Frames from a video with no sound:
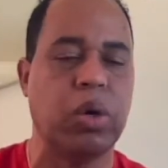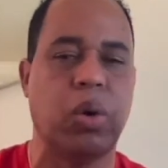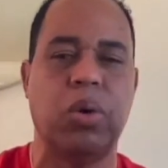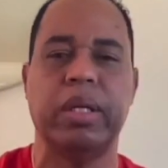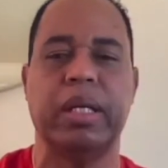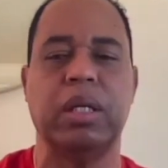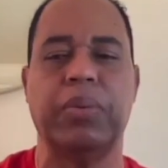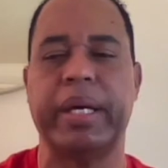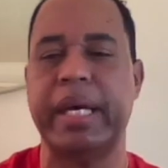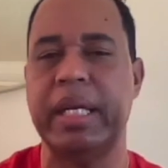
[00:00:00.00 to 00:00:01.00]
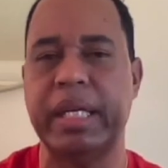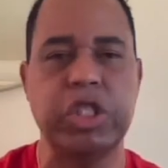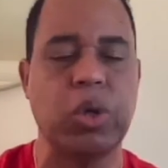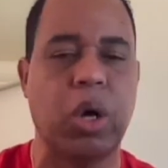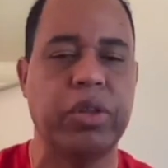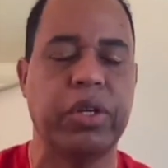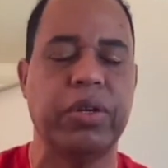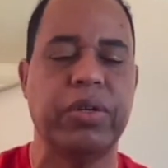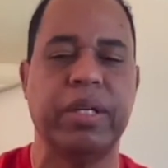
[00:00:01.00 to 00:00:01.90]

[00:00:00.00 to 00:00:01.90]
on, and they were killing each other.